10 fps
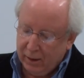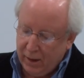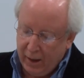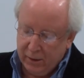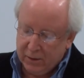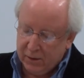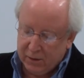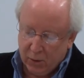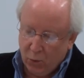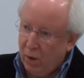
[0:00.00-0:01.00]
the case
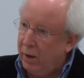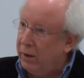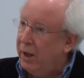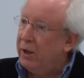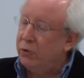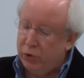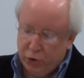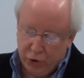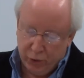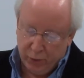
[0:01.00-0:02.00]
is the one to
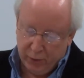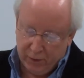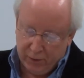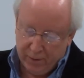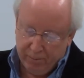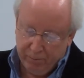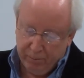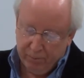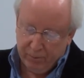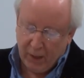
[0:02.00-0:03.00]
choose.
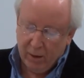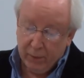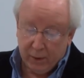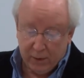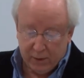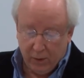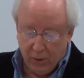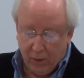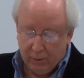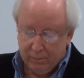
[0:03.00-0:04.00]
But the
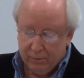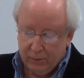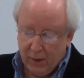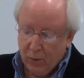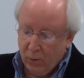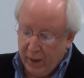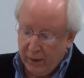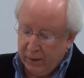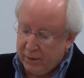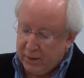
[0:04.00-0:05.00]
soul, when
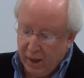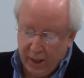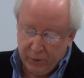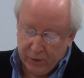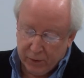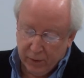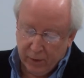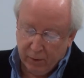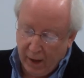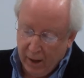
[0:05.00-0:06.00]
it is time to
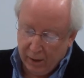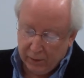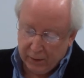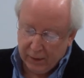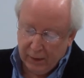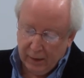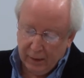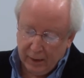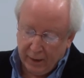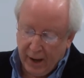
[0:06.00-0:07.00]
turn around
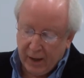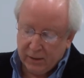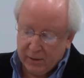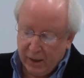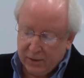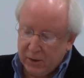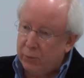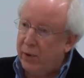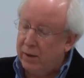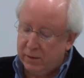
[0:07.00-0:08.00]
and access the
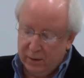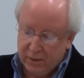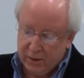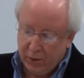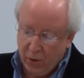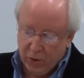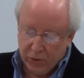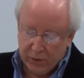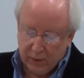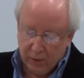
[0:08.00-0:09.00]
presence in
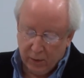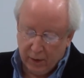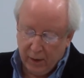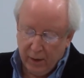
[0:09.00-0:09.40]
order to look